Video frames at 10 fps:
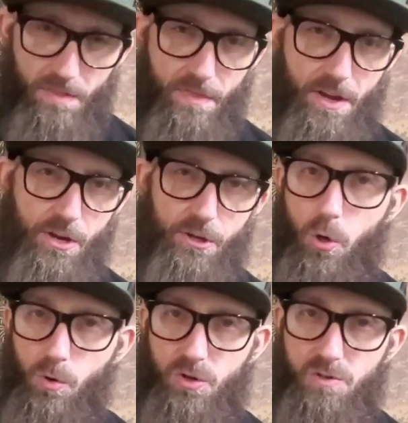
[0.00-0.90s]
with their
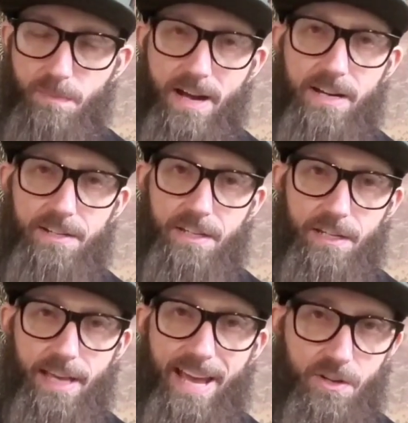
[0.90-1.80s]

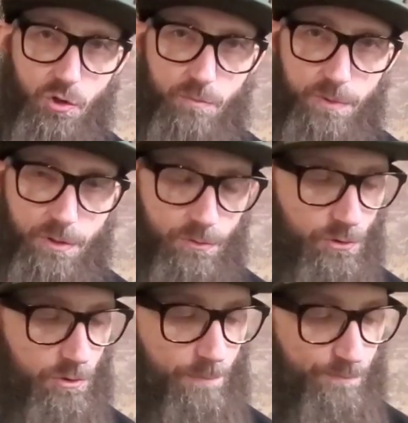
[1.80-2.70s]
corresponding
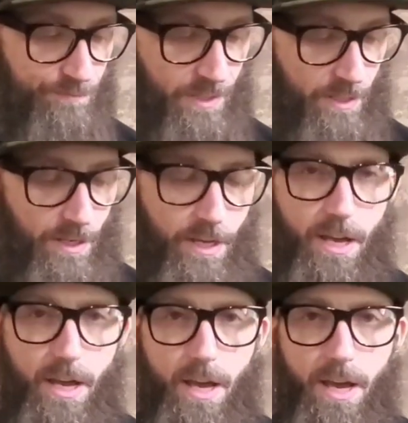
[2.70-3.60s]
attributes.
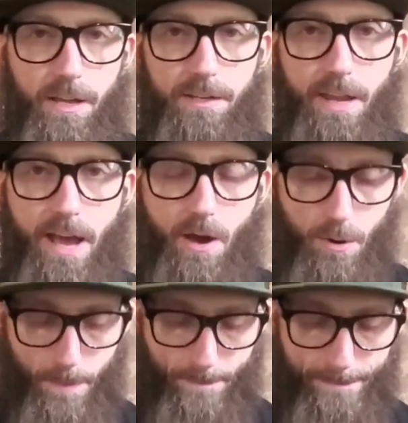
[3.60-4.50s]

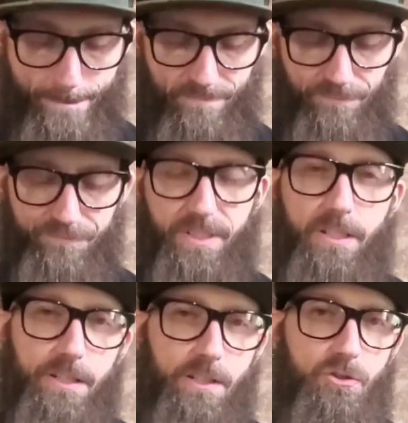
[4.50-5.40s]
Now,
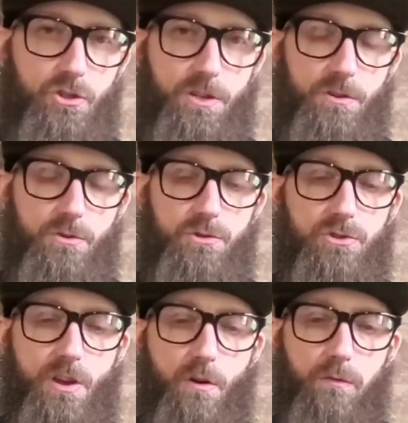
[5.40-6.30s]
consider
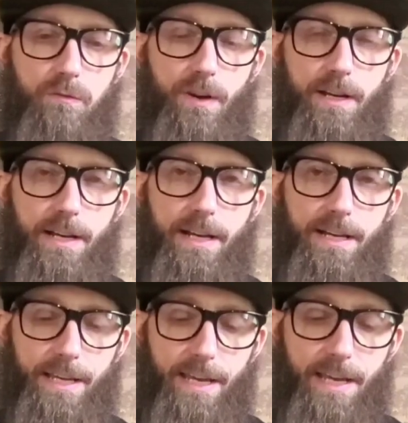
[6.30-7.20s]
yourself
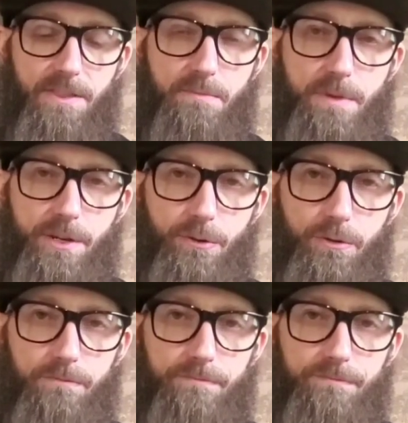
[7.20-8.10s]
in the
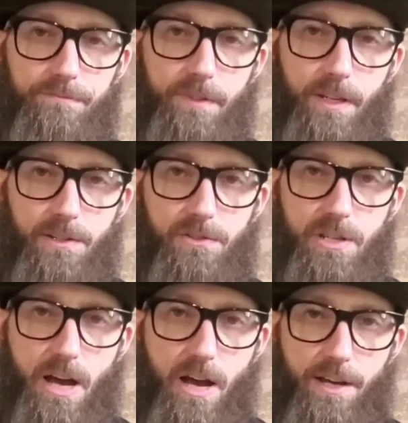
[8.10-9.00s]
middle
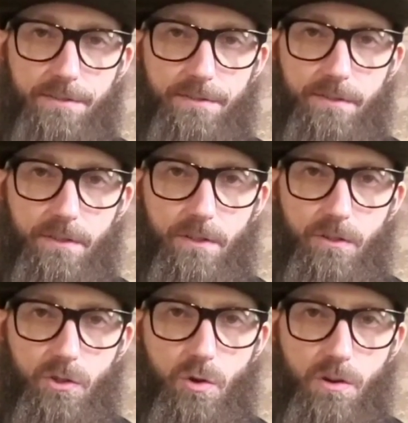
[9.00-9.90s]
as God.
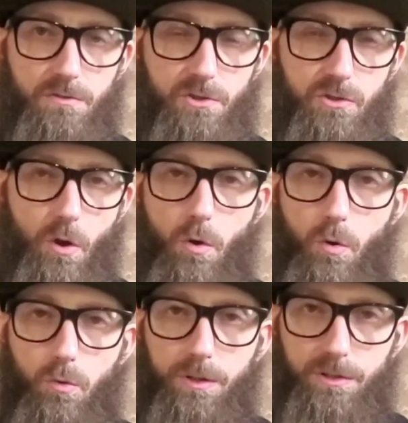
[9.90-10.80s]
You are the
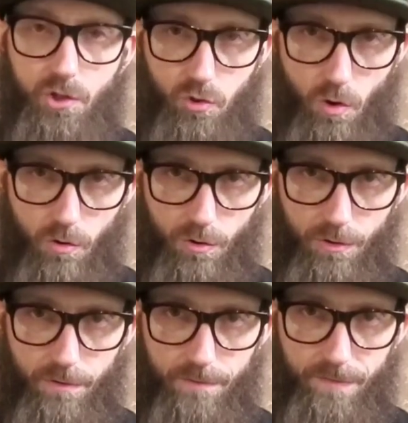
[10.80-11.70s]
sole
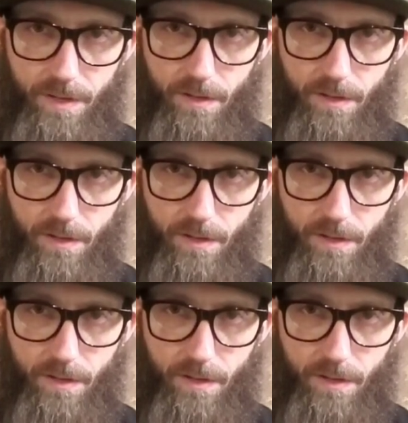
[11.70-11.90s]
controller,